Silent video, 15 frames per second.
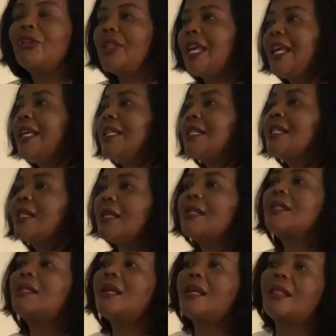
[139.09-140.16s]
There is
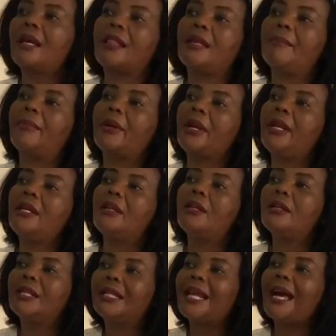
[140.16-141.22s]
this thing that the brain
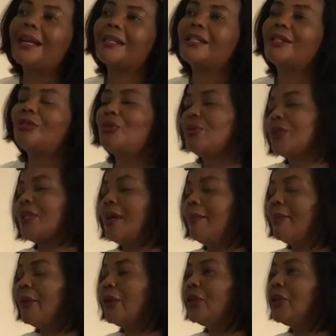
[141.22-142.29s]
does to
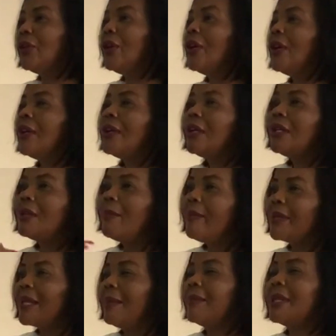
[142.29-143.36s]
somebody. It
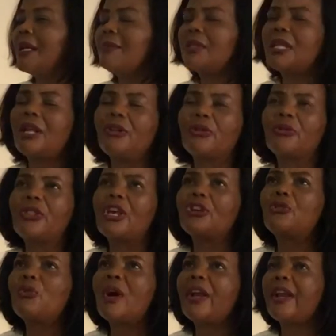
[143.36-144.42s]
sometimes tells you
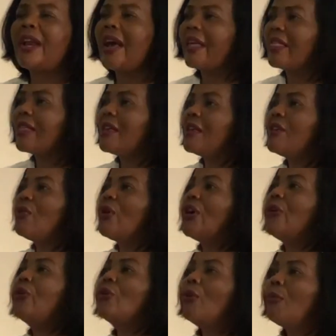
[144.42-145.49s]
that you are nothing, you
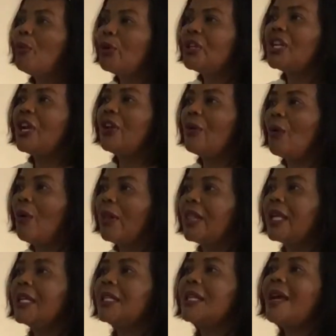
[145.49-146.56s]
are nobody and all
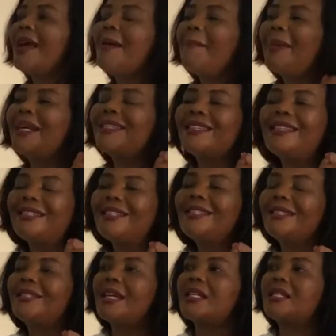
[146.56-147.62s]
that, but it
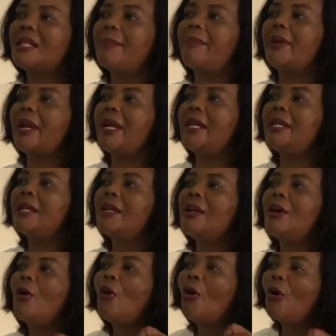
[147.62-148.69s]
is just the brain.
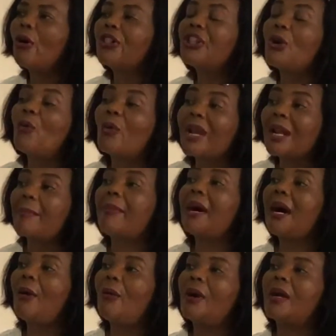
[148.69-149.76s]
All the
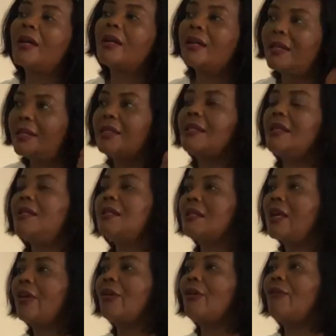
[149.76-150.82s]
willpower is
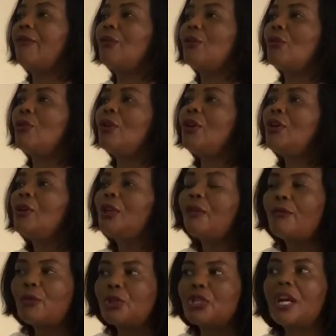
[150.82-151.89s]
inside of you.
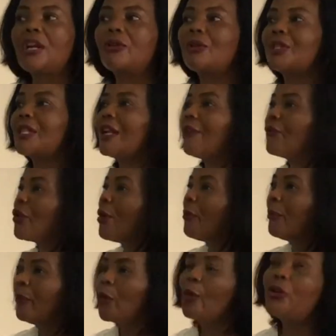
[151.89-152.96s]
If you tell yourself you
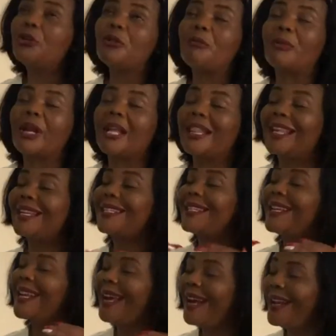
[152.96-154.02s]
are going to break that
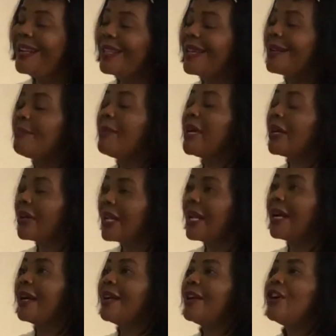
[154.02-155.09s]
line, that
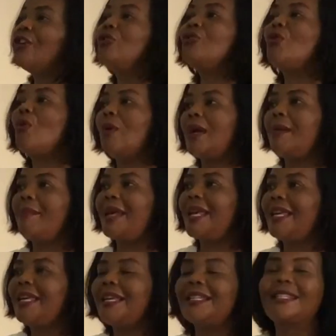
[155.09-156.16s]
barrier, you will
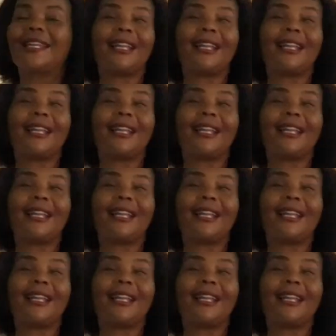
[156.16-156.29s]
make it.